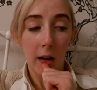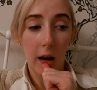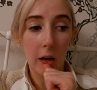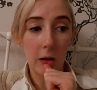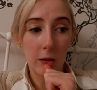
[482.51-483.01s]

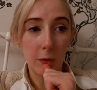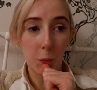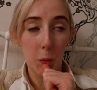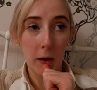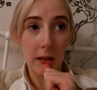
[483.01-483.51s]
And
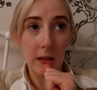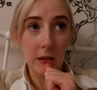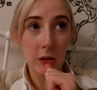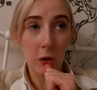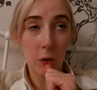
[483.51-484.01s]
we went
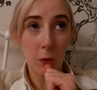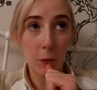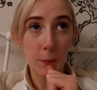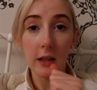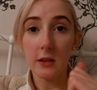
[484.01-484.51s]

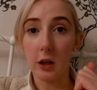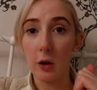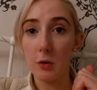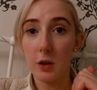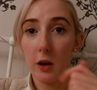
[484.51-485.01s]
into
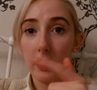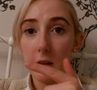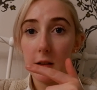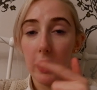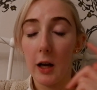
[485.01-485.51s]
Tesco's earlier
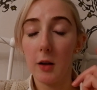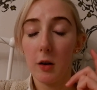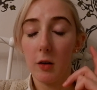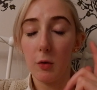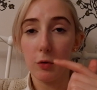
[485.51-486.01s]
today.
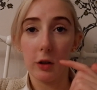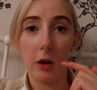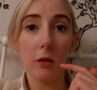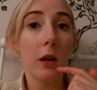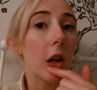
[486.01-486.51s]

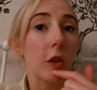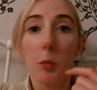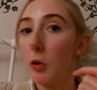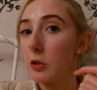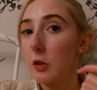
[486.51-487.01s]
Also, I do
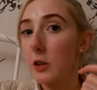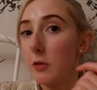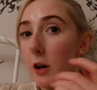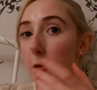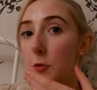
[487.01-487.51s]
apologise
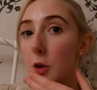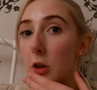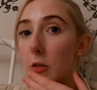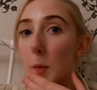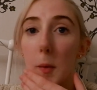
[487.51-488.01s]
if I have
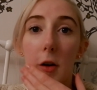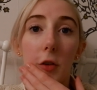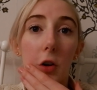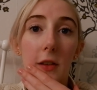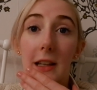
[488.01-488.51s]
chocolate around my mouth.
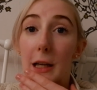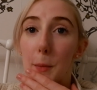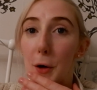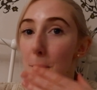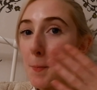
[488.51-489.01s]
I can't see any,
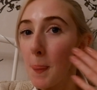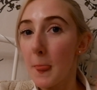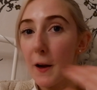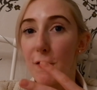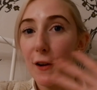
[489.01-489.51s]
but
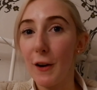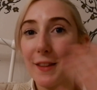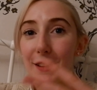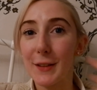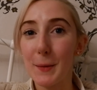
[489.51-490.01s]
I feel like
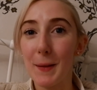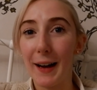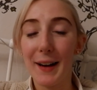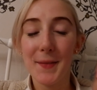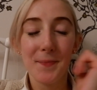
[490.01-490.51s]
there's some
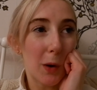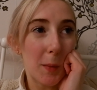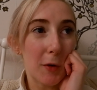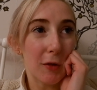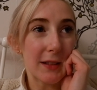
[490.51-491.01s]
there. When
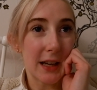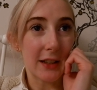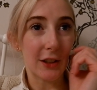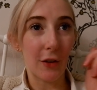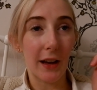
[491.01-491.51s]
we were in
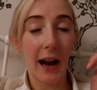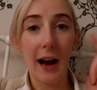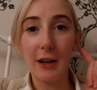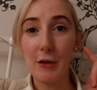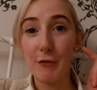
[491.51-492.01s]
Tesco, they
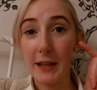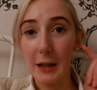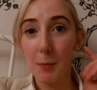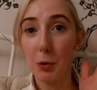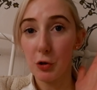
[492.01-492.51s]
had
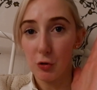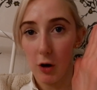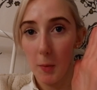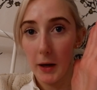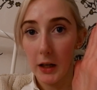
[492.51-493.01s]
vegan
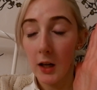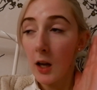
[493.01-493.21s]
pastrami.